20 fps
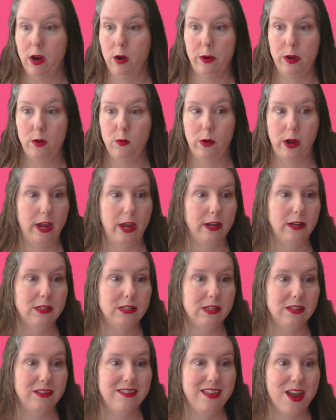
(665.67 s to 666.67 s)
we
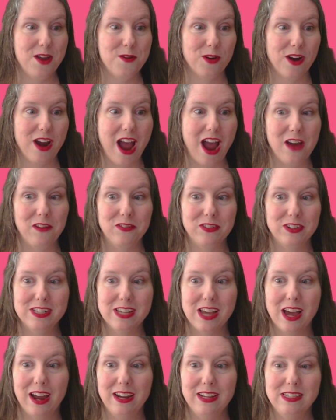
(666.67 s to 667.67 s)
went, they were
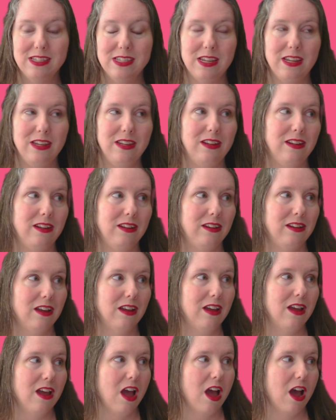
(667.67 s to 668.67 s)
advertising.
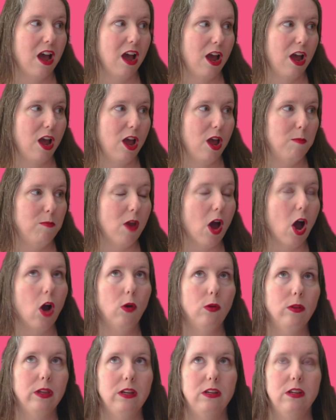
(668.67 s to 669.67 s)
Not
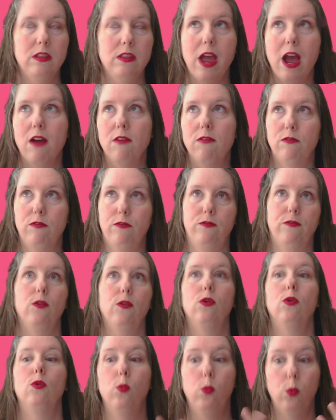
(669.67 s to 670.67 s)
only do they have
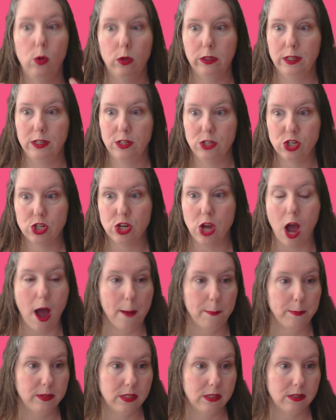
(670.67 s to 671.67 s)
full woolen
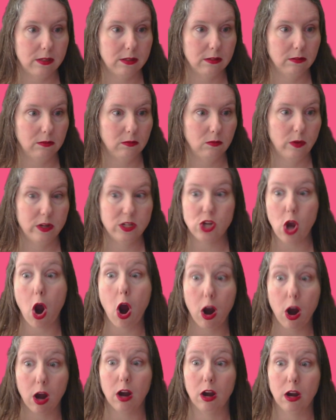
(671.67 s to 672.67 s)
shops, which
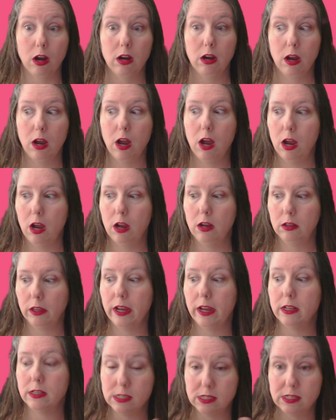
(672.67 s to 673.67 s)
are
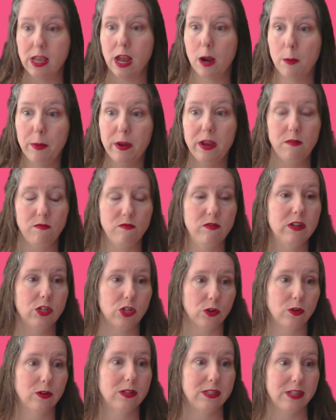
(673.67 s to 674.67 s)
like set up in the
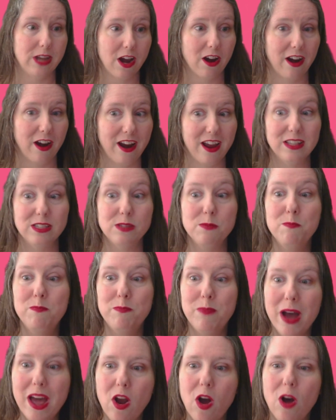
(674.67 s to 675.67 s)
tourist areas,
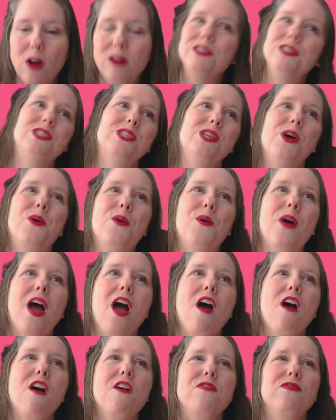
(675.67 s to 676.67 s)
but also
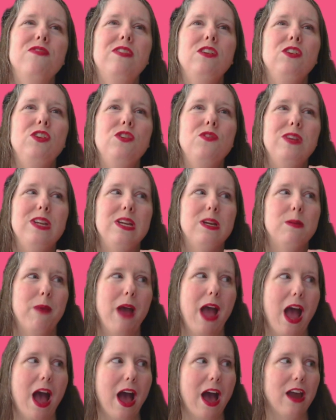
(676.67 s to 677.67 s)
the unique
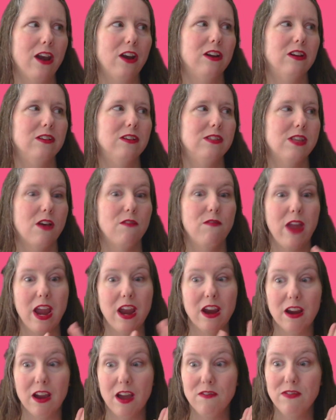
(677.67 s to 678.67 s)
patterns of
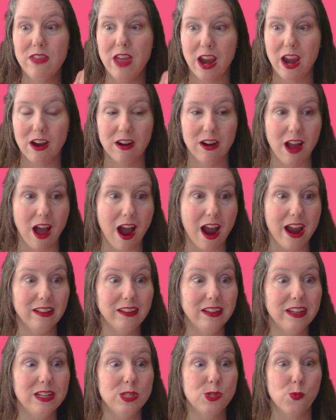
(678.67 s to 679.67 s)
the Aran
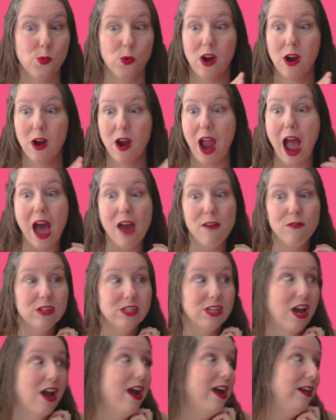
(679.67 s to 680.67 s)
Islands were
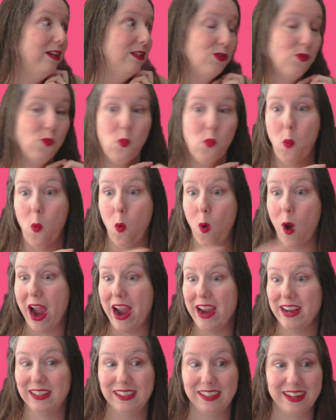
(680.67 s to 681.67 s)
advertised
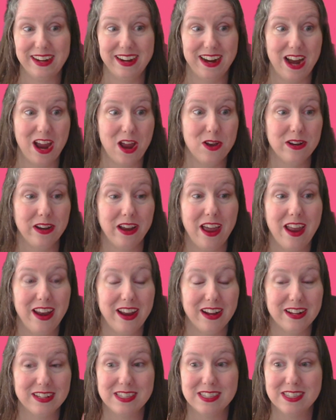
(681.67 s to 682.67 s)
widely and
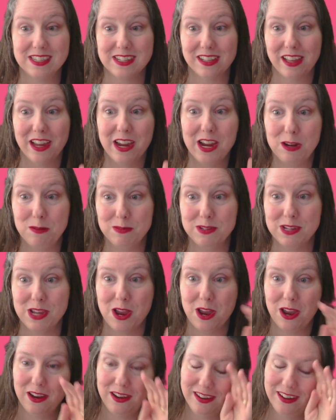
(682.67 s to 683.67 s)
exclaimed
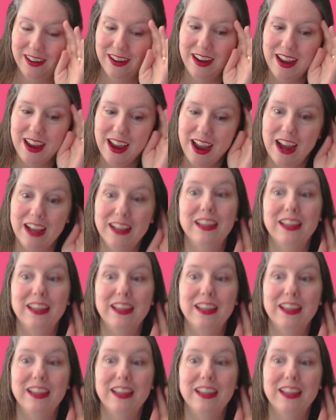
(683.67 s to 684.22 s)
and like,